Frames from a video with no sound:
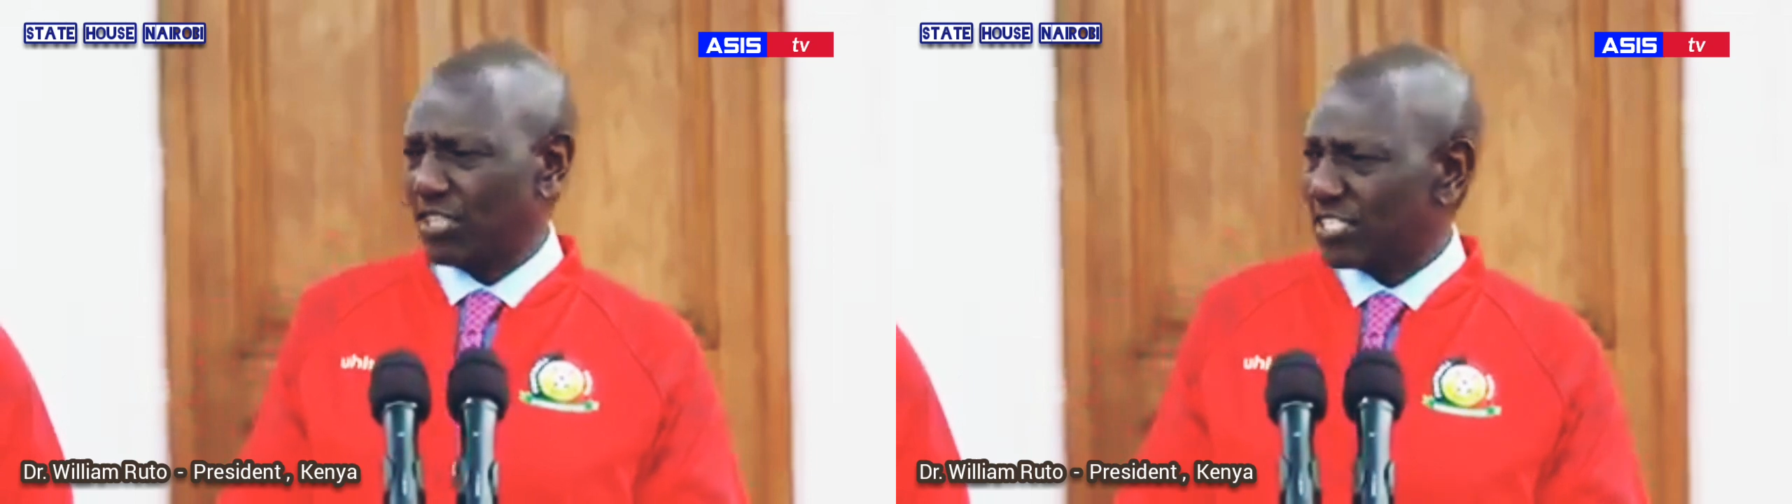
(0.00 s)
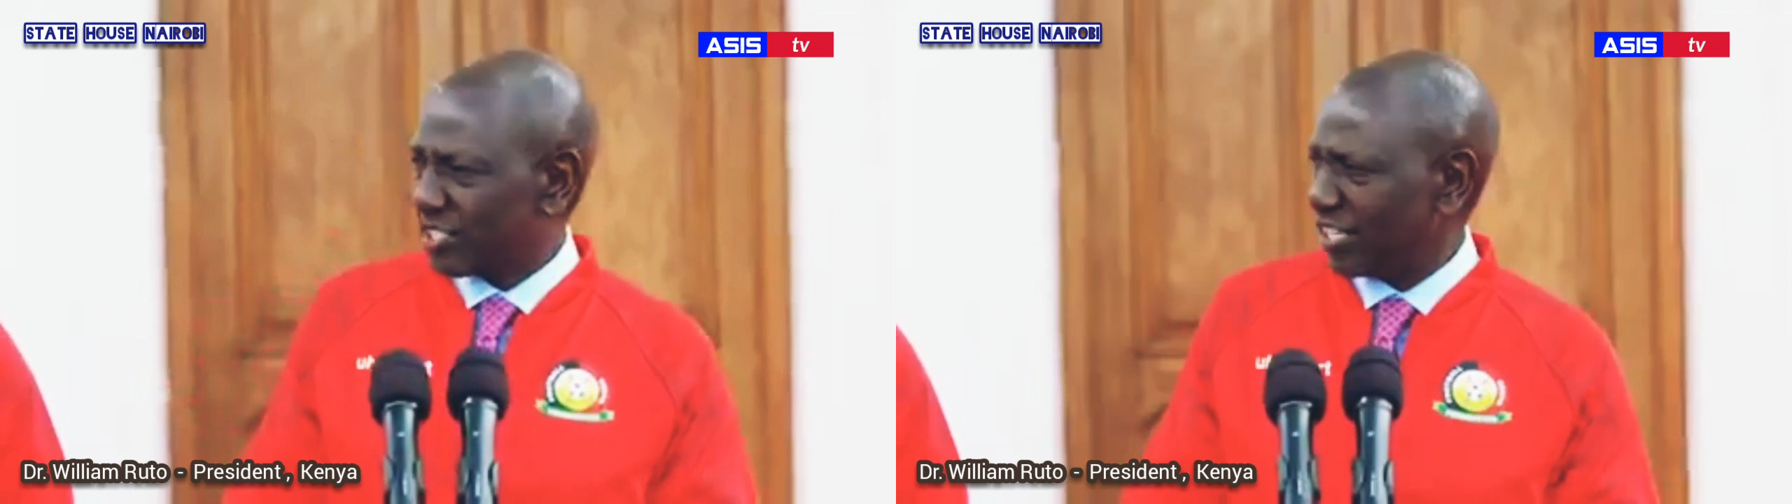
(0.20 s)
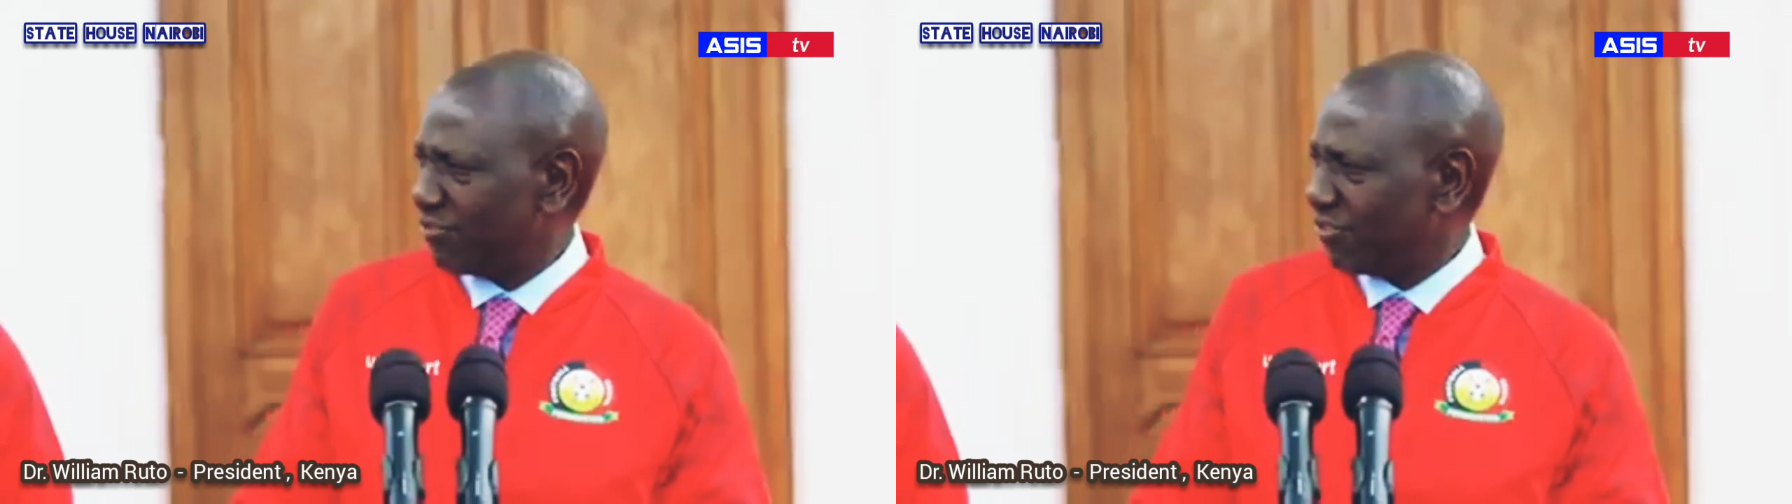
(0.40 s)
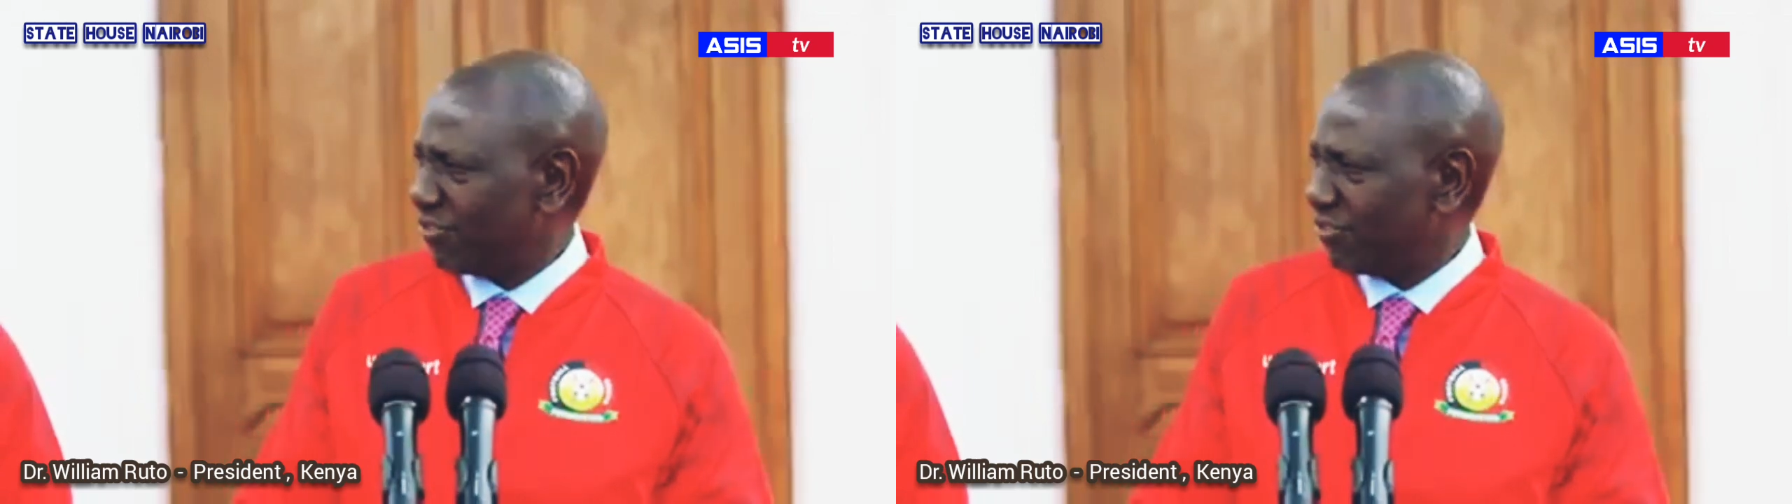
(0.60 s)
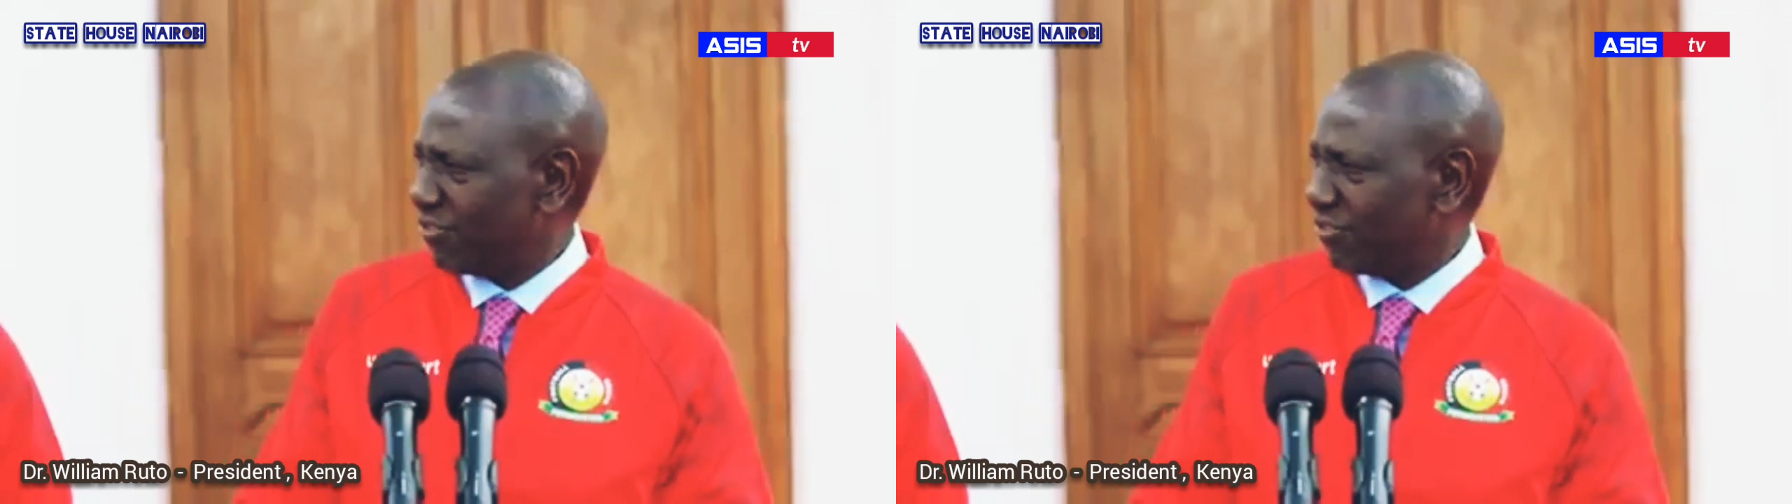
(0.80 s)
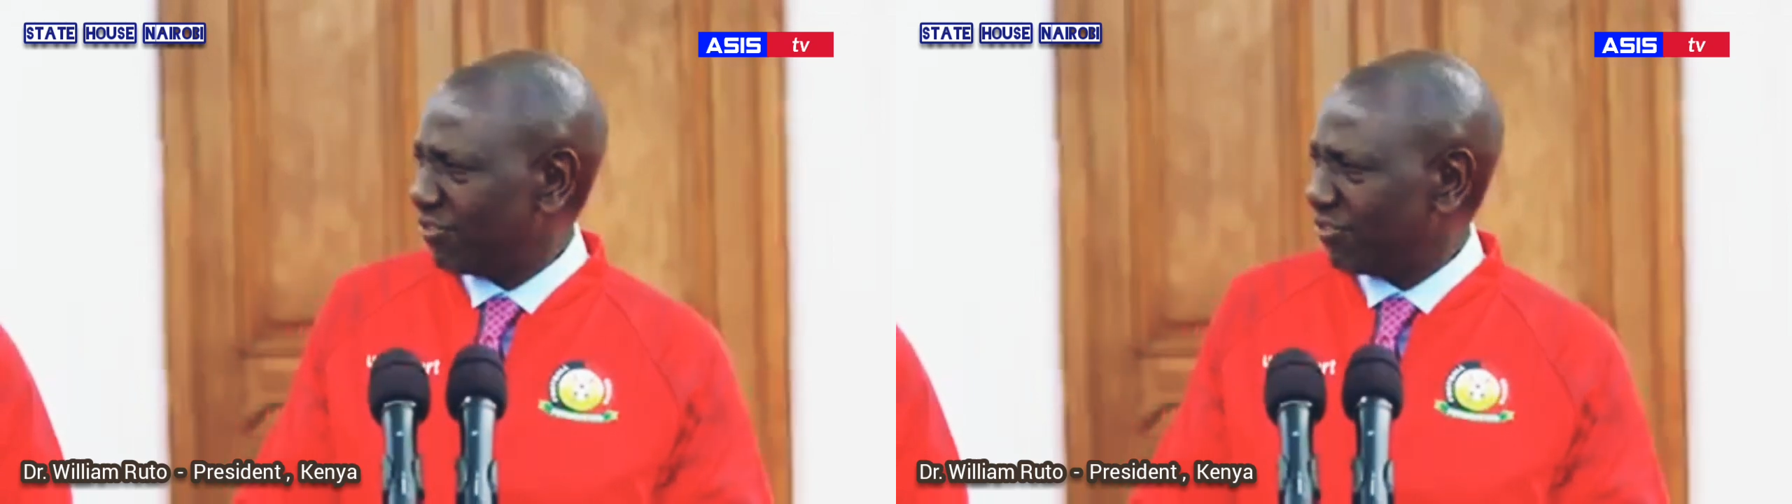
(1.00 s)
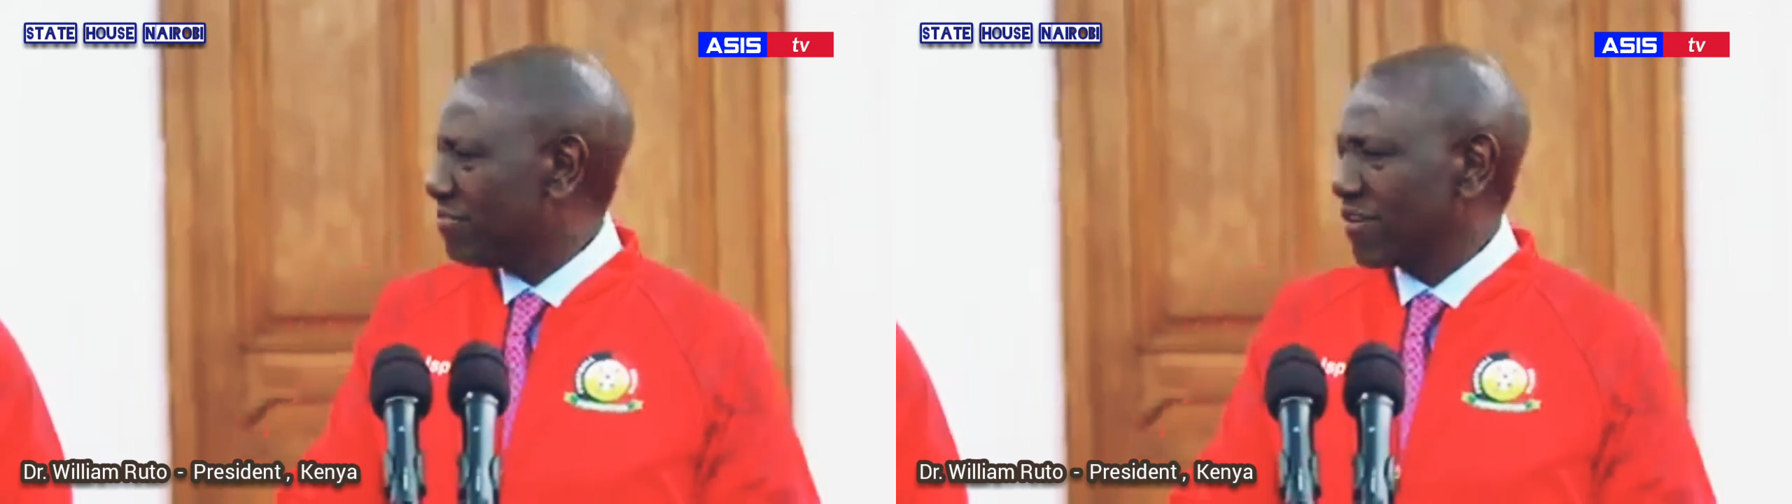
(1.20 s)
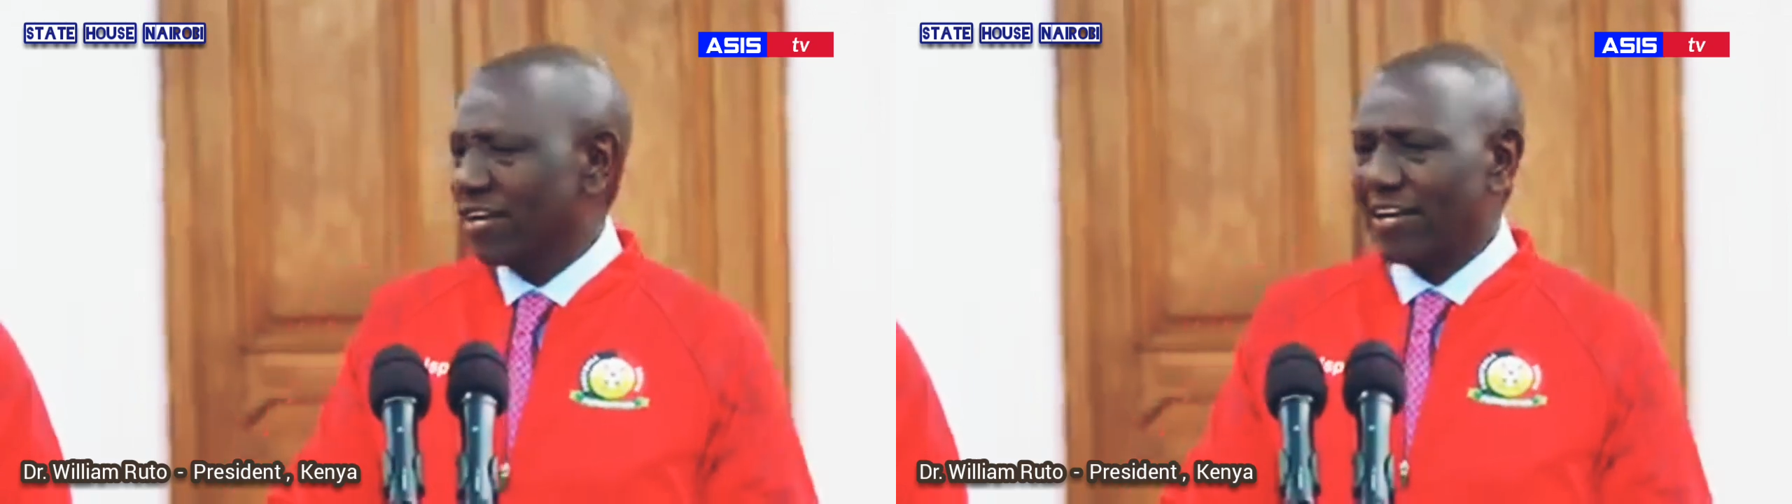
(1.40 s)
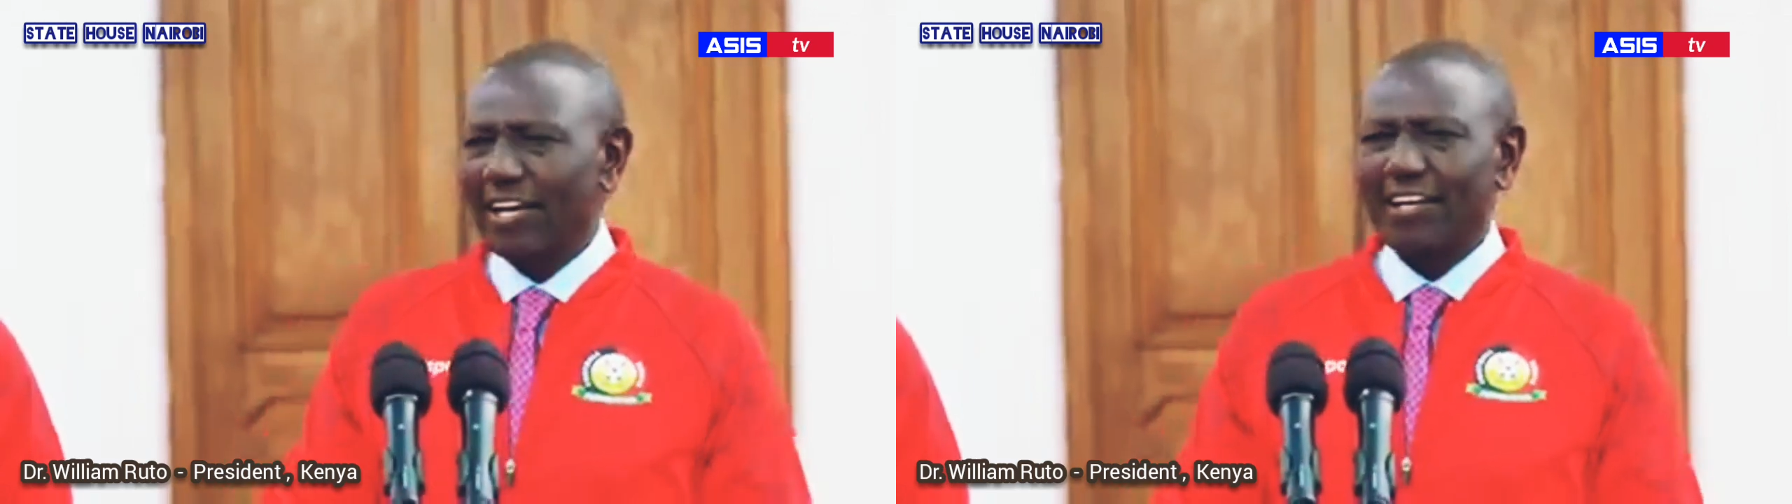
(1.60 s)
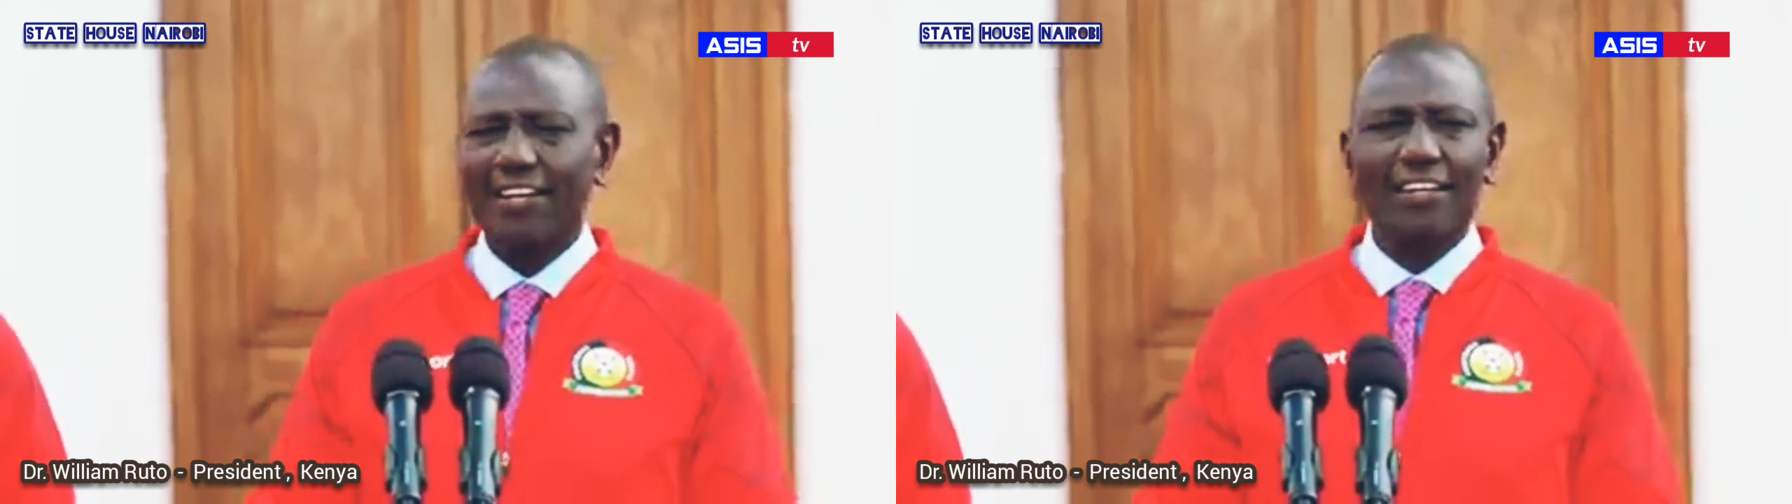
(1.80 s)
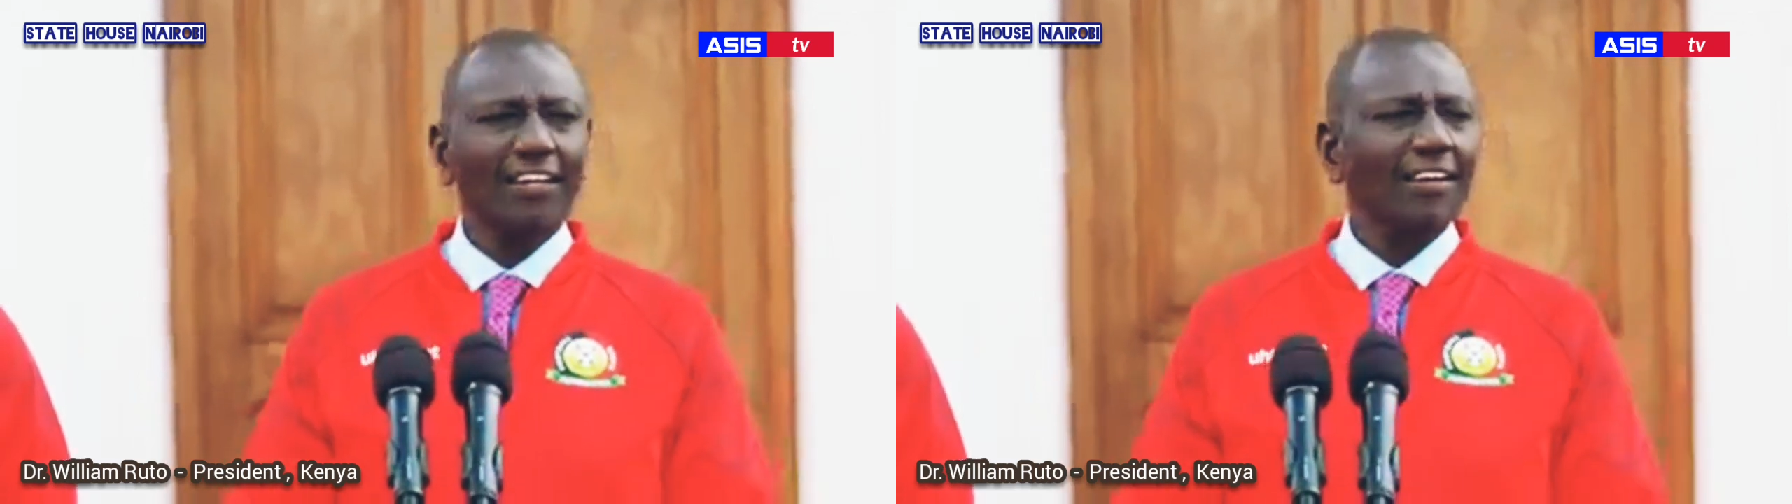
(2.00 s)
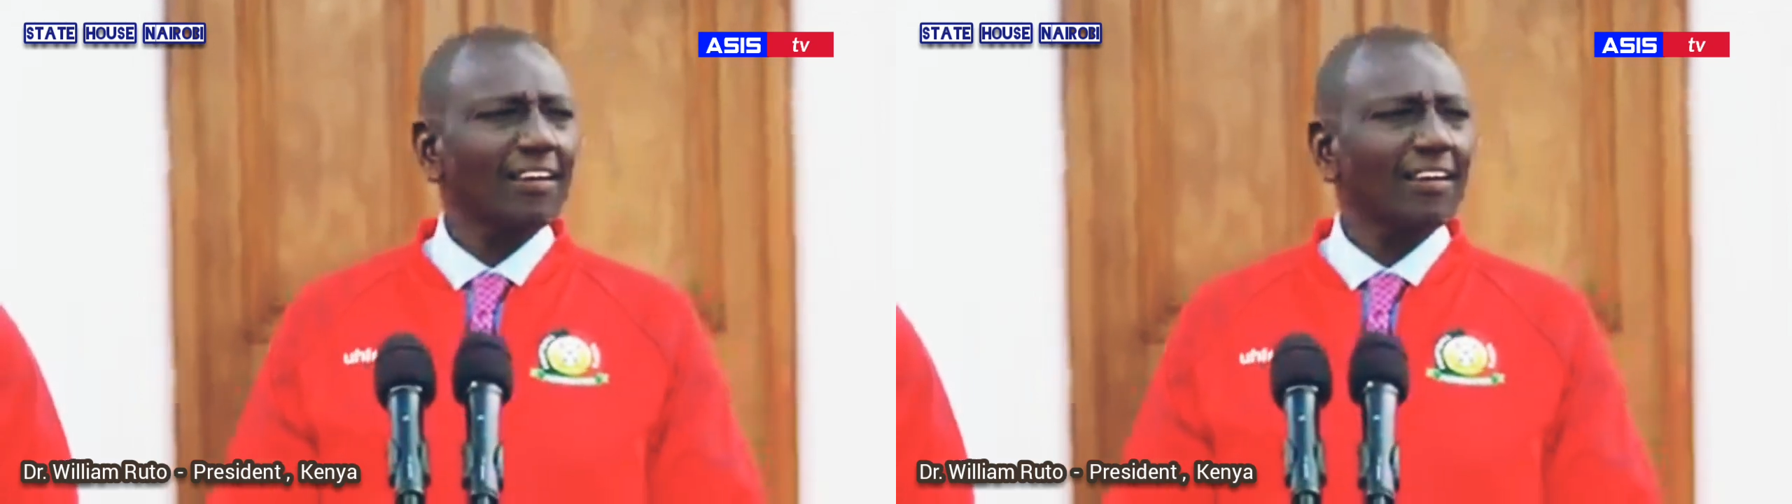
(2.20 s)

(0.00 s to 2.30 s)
East Africa, and